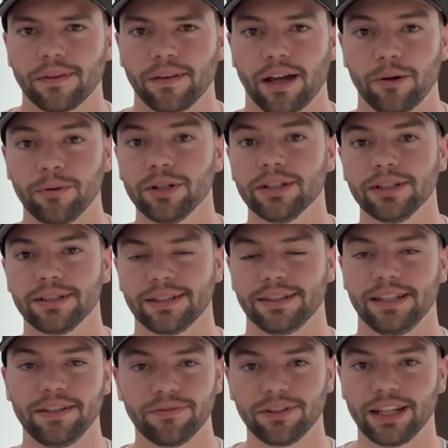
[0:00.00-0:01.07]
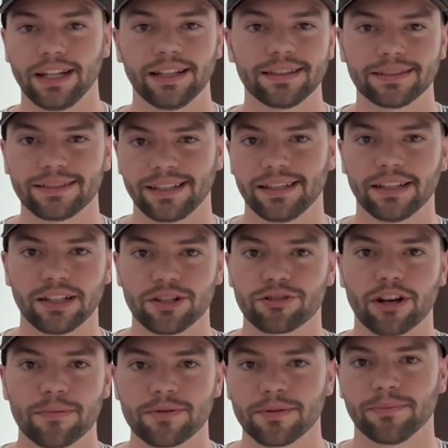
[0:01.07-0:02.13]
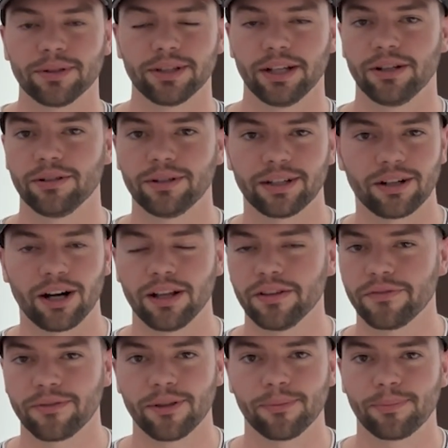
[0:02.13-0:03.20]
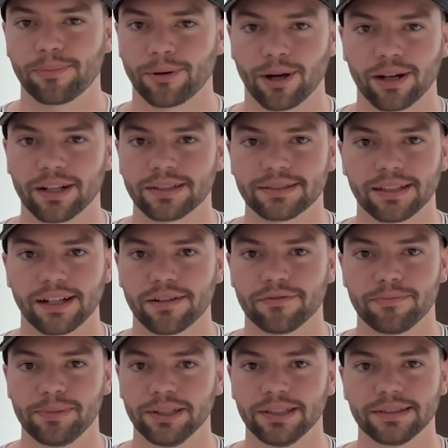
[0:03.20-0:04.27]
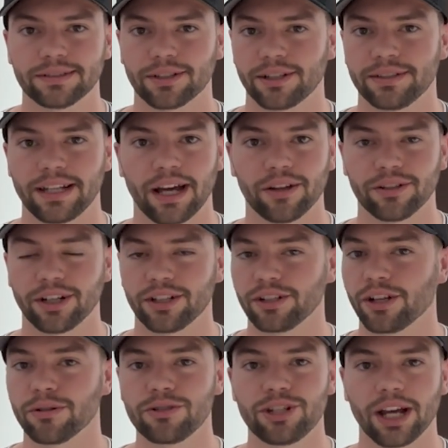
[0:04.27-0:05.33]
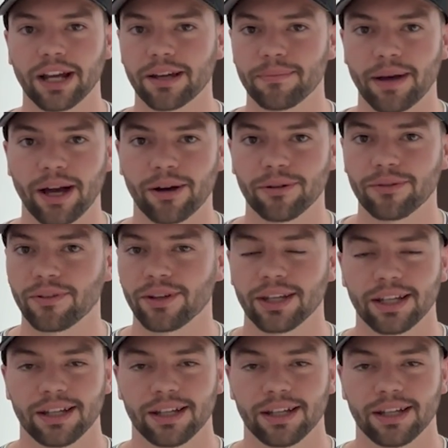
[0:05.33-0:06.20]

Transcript: I will leave links in the description below. All of the products that I've built are down there. Go check them out.